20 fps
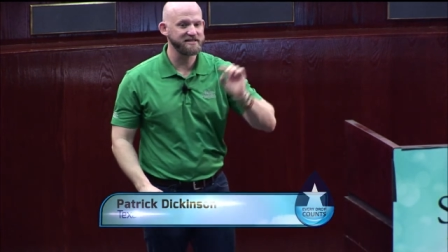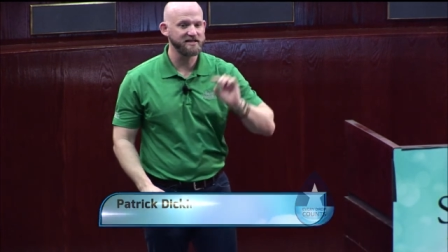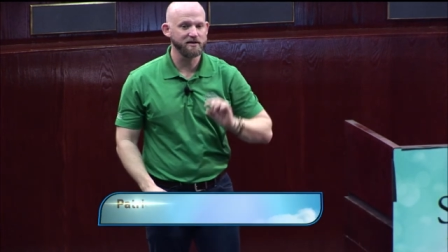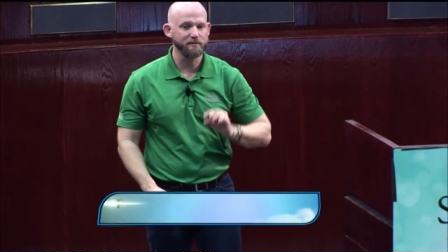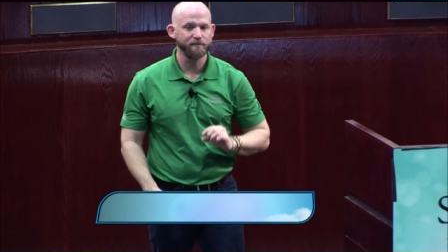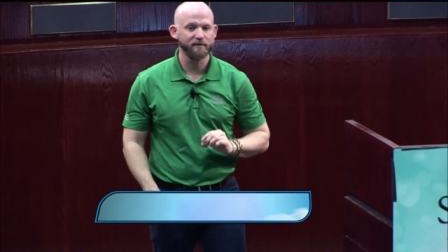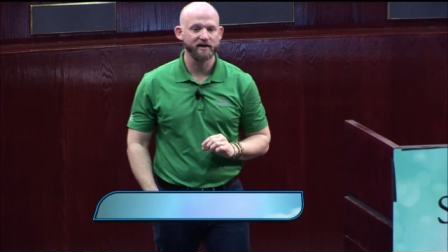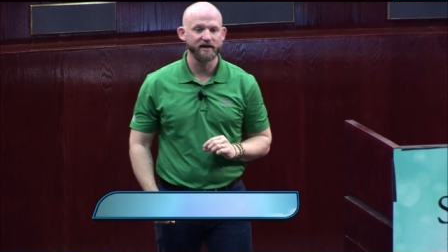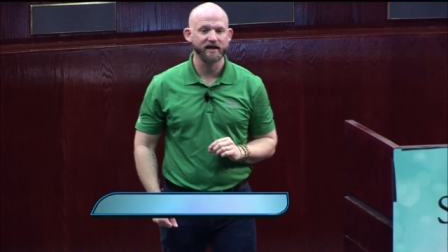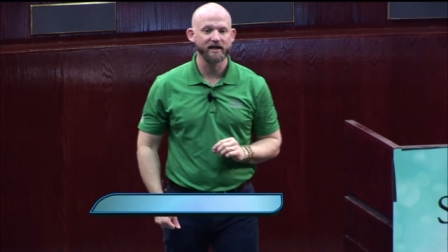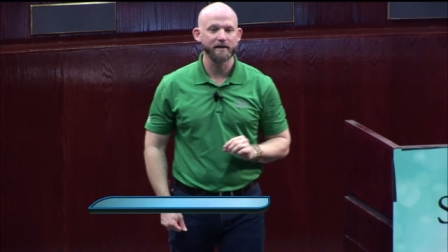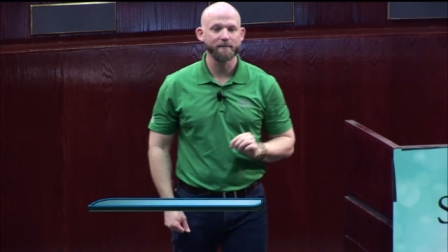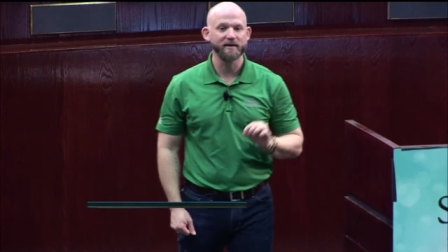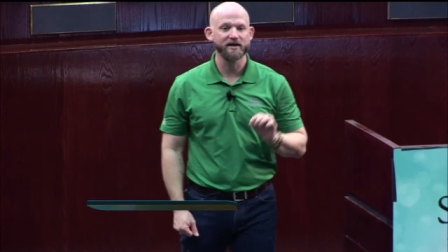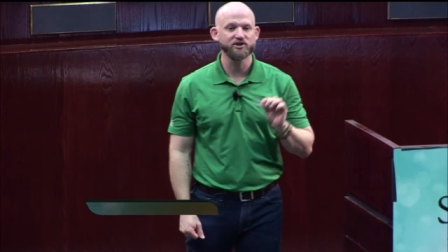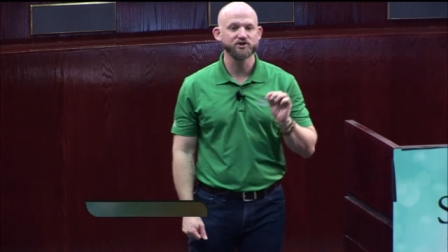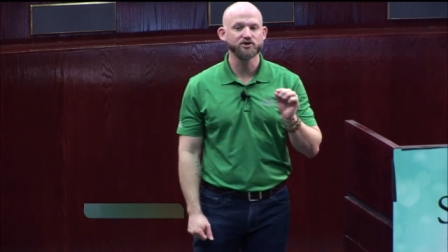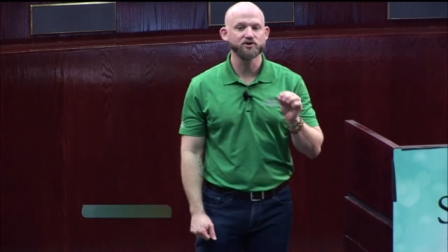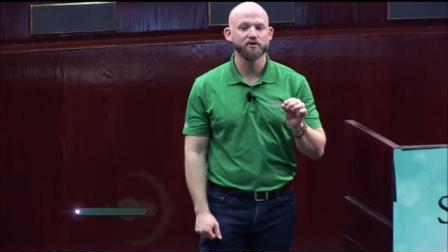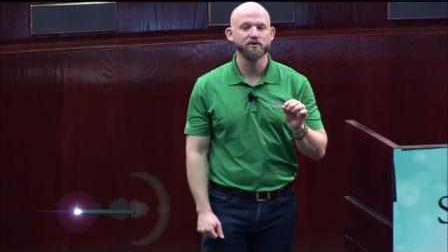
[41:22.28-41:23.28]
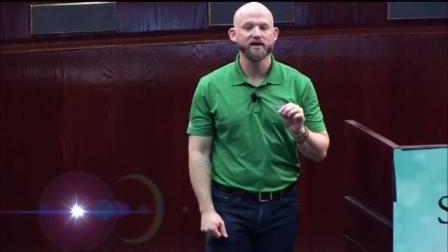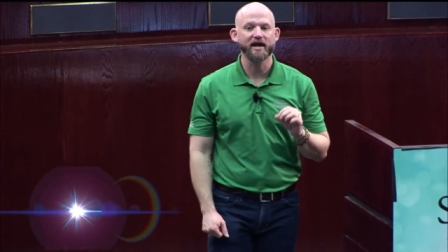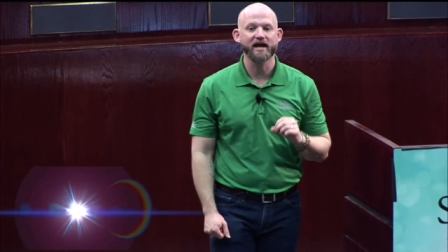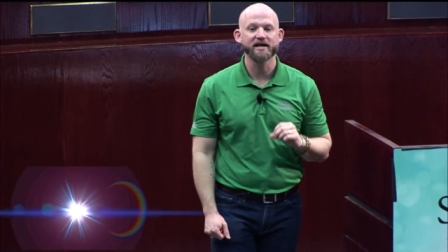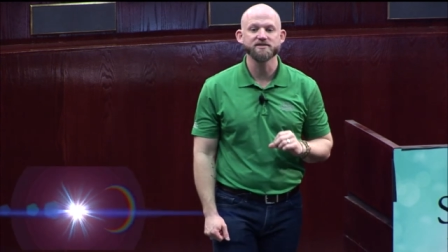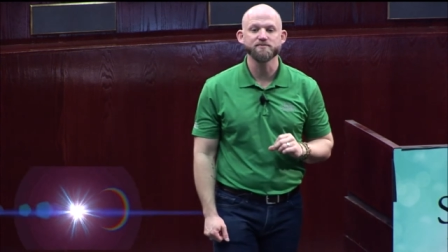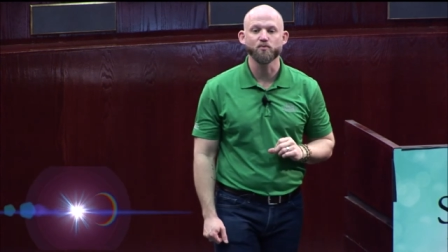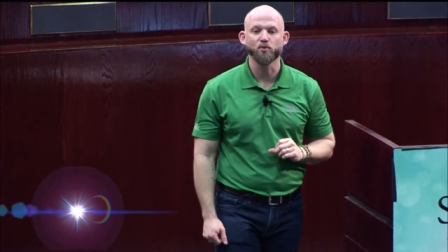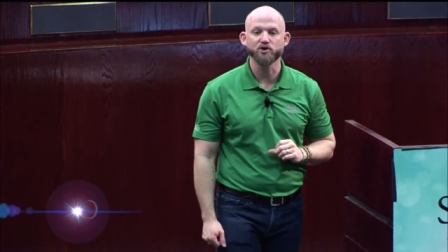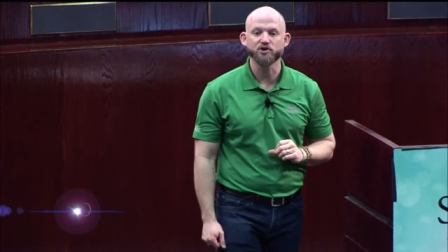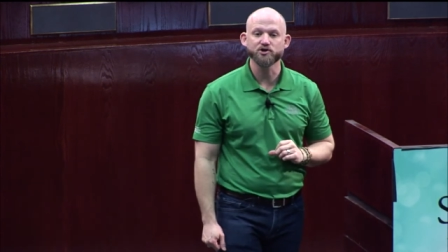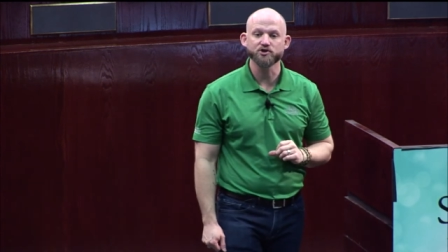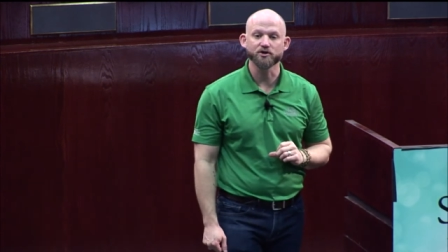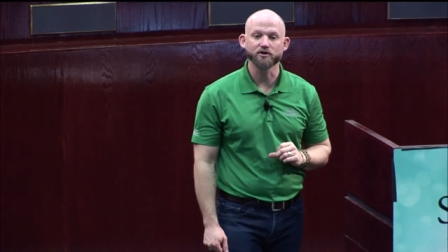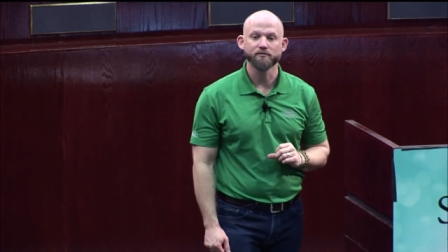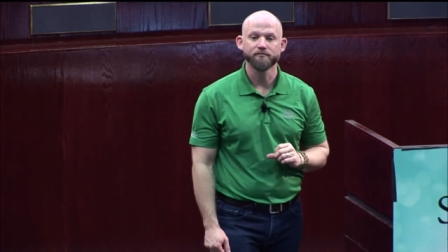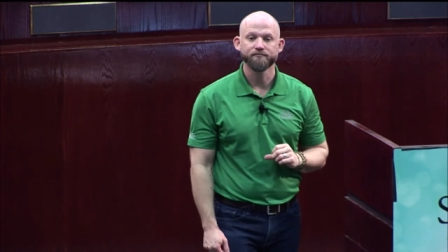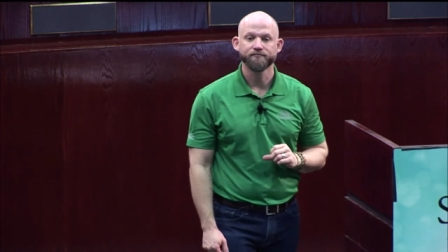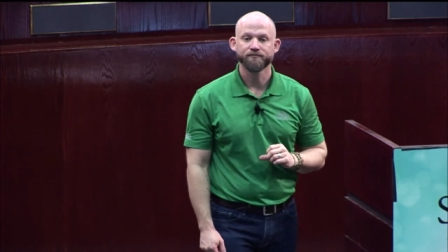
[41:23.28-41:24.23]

to the plant, and make sure it has moisture.